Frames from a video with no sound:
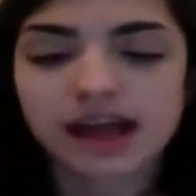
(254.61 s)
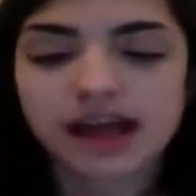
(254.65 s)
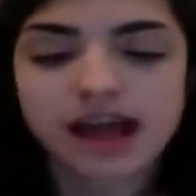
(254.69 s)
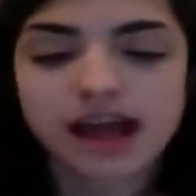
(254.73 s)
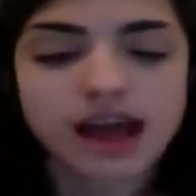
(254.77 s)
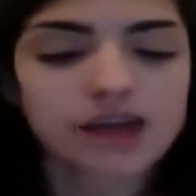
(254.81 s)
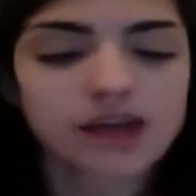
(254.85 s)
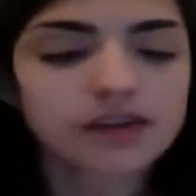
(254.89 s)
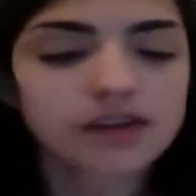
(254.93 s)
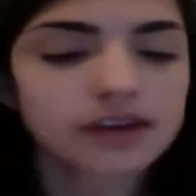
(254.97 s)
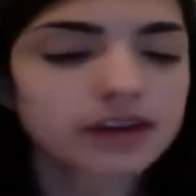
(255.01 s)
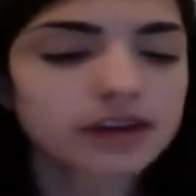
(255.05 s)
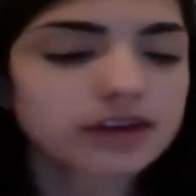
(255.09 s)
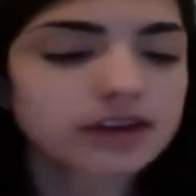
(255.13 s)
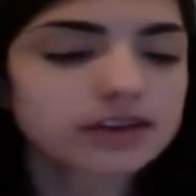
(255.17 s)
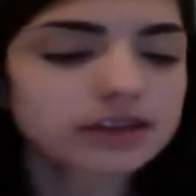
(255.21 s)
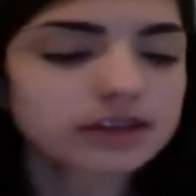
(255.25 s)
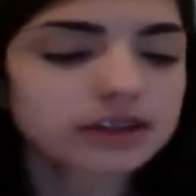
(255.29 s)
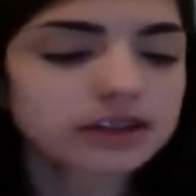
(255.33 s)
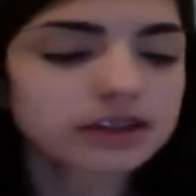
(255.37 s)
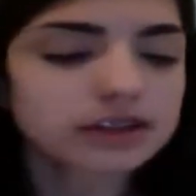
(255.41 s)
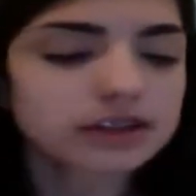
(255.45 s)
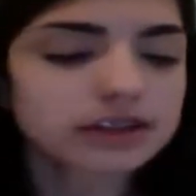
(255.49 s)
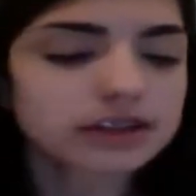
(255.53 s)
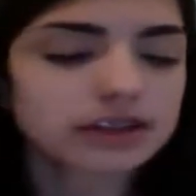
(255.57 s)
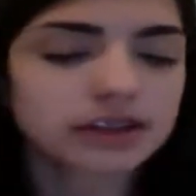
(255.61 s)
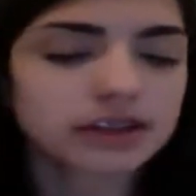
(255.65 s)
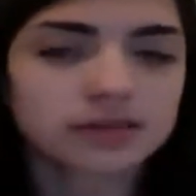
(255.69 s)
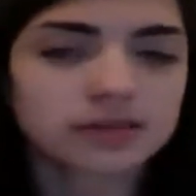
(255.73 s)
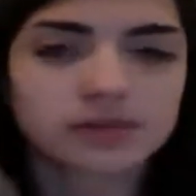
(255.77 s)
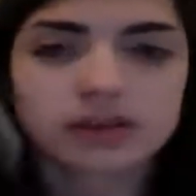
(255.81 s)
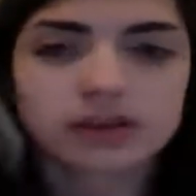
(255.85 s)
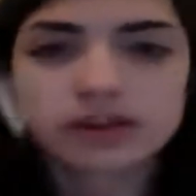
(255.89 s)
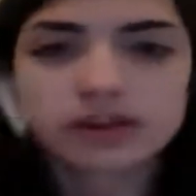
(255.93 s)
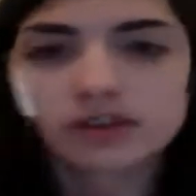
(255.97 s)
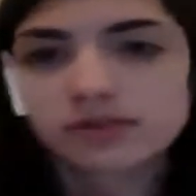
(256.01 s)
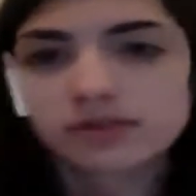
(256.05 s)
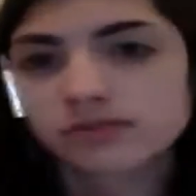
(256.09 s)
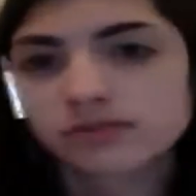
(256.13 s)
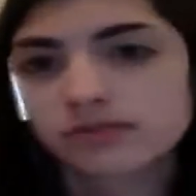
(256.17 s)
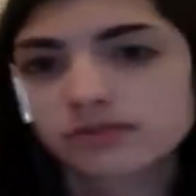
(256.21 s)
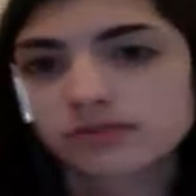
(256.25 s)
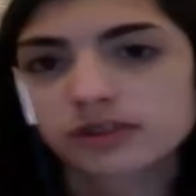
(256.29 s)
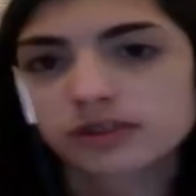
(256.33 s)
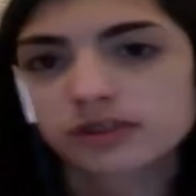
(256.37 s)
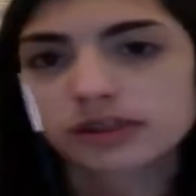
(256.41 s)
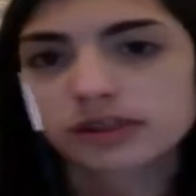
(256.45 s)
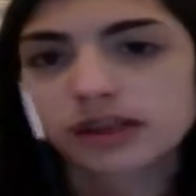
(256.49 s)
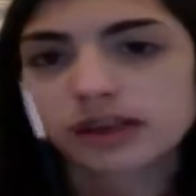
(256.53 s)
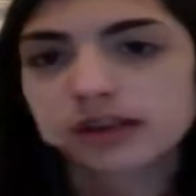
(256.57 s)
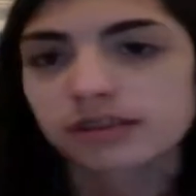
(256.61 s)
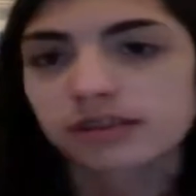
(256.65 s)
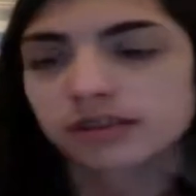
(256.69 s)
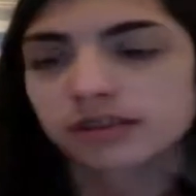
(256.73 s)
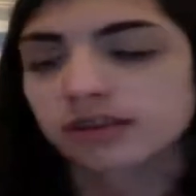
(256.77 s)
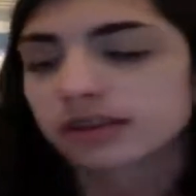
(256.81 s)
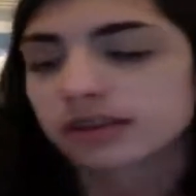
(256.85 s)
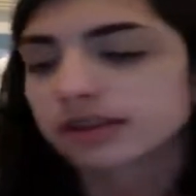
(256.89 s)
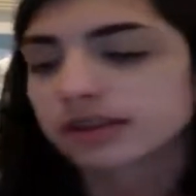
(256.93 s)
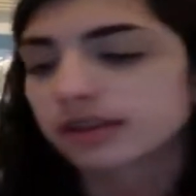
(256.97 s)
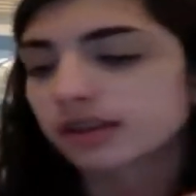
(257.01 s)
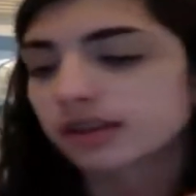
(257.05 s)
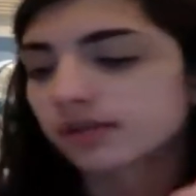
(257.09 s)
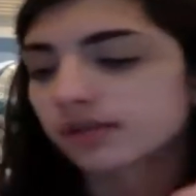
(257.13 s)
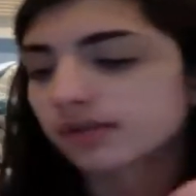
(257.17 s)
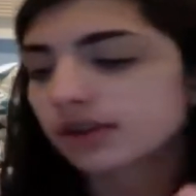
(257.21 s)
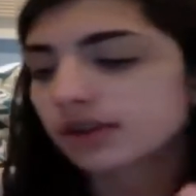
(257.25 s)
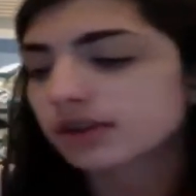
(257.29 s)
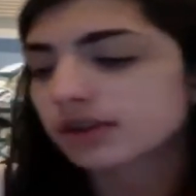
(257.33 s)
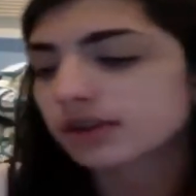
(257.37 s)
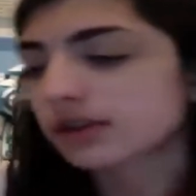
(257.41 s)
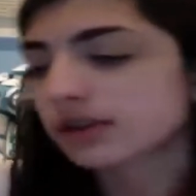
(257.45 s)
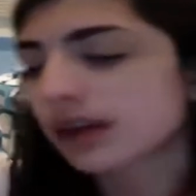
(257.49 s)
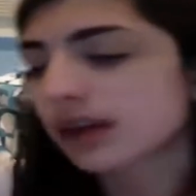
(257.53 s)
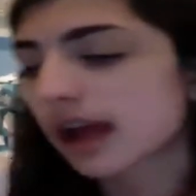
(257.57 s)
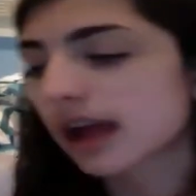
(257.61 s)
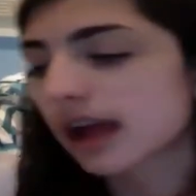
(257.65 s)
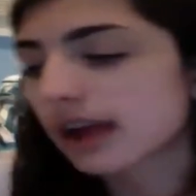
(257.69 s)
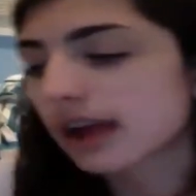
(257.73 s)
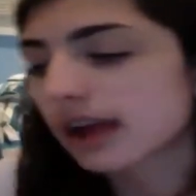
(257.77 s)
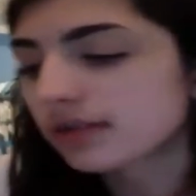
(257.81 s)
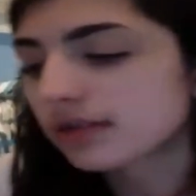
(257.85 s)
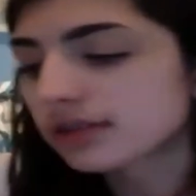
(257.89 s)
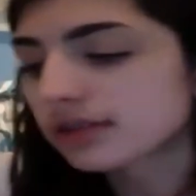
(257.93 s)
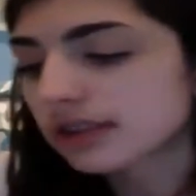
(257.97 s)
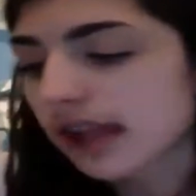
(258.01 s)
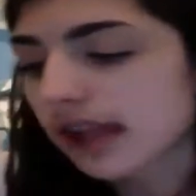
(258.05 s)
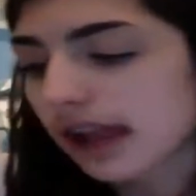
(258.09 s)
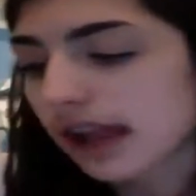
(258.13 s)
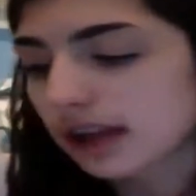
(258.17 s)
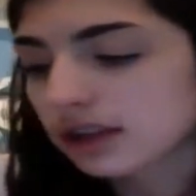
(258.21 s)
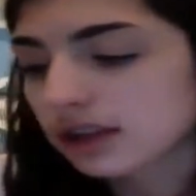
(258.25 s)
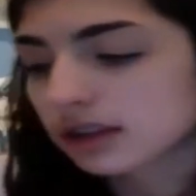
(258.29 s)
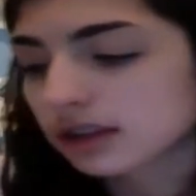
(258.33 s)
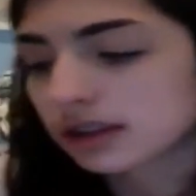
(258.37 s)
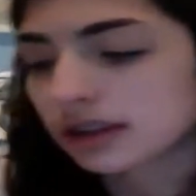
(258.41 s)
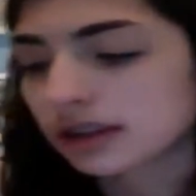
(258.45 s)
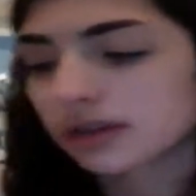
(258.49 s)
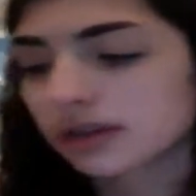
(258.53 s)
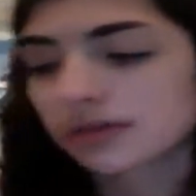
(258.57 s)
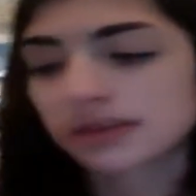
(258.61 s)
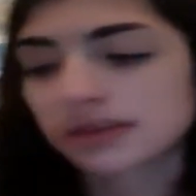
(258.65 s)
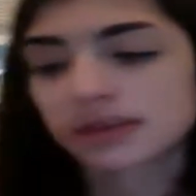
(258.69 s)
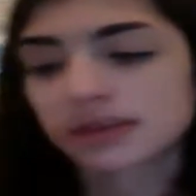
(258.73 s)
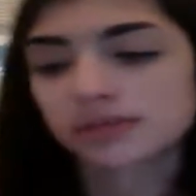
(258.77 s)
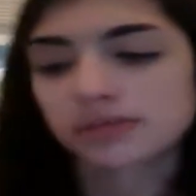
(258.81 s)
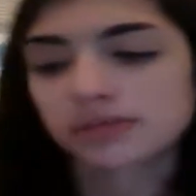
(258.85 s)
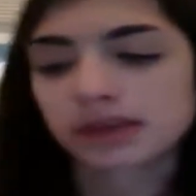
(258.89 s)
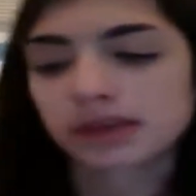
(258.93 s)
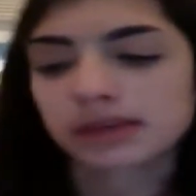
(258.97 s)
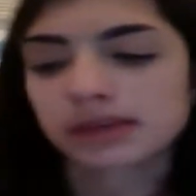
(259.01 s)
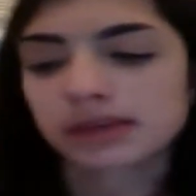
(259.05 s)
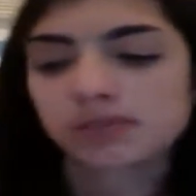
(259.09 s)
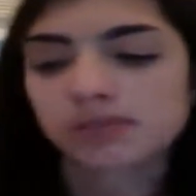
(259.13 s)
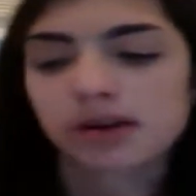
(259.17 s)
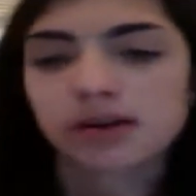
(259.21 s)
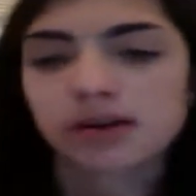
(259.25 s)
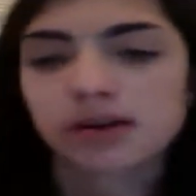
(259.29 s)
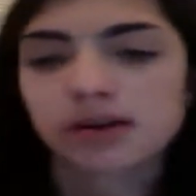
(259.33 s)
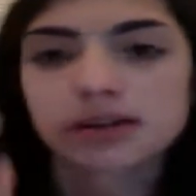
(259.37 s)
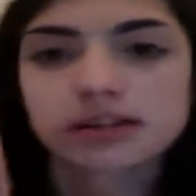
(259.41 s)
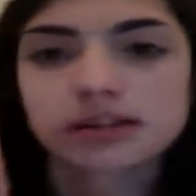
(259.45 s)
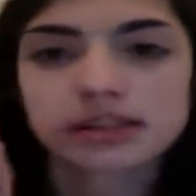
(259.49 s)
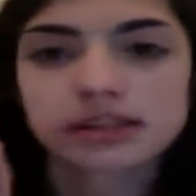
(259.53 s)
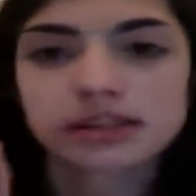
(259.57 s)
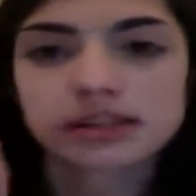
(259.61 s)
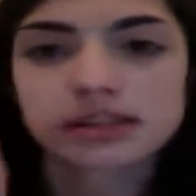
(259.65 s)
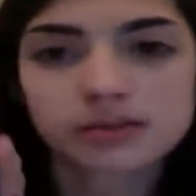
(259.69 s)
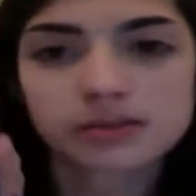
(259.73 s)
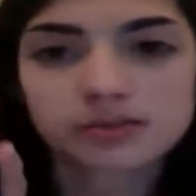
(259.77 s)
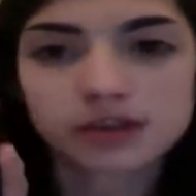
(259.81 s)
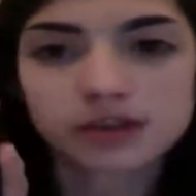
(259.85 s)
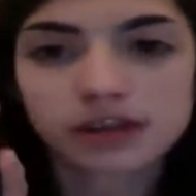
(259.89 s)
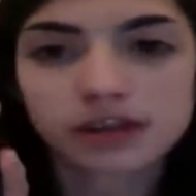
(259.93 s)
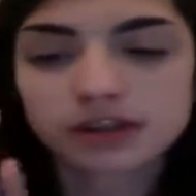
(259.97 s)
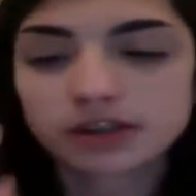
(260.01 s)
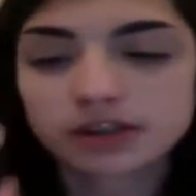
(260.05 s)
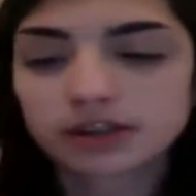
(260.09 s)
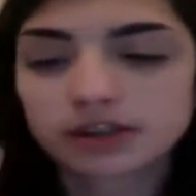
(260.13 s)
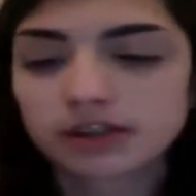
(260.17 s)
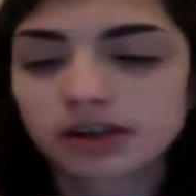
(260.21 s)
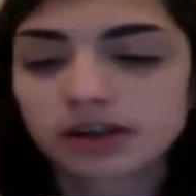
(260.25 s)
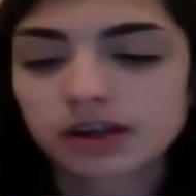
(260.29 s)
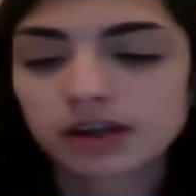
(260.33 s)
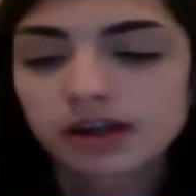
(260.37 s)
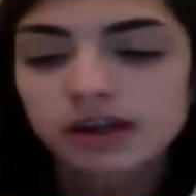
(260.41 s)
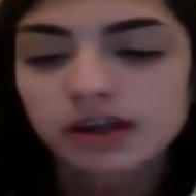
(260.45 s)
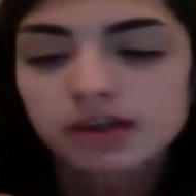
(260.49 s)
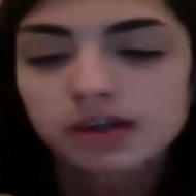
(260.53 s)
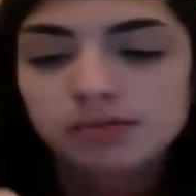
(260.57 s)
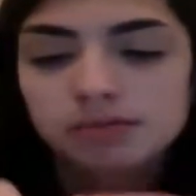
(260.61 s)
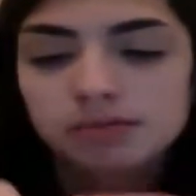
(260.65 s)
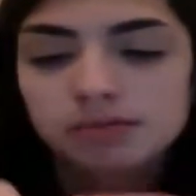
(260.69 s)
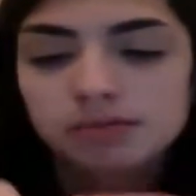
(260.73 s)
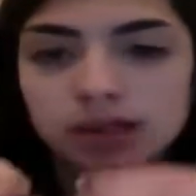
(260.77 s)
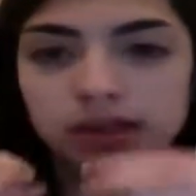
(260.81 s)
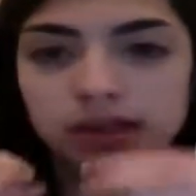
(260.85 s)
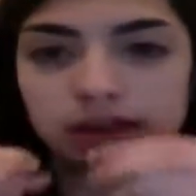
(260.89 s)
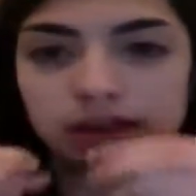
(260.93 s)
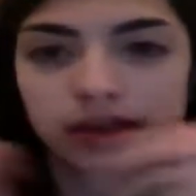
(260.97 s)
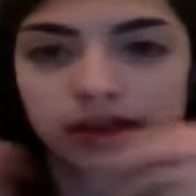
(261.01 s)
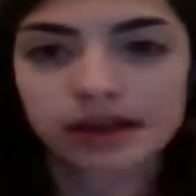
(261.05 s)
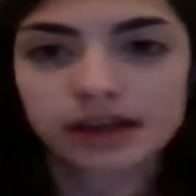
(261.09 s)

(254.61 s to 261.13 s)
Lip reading: And then I use a concealer brush, just any old concealer brush. I used to actually use the Meet Mark concealer brush, but